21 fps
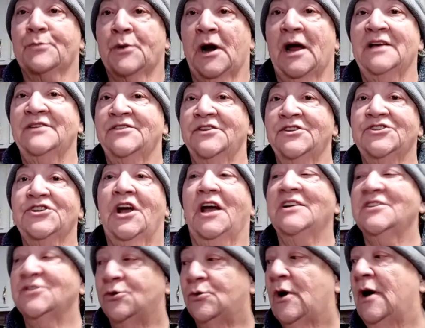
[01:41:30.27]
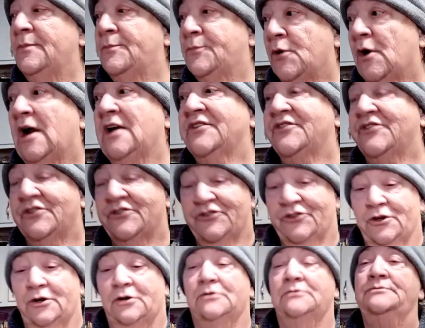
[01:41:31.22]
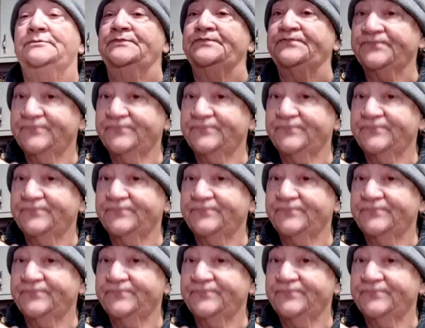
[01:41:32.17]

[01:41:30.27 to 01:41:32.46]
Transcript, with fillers: prices, she has great prices. So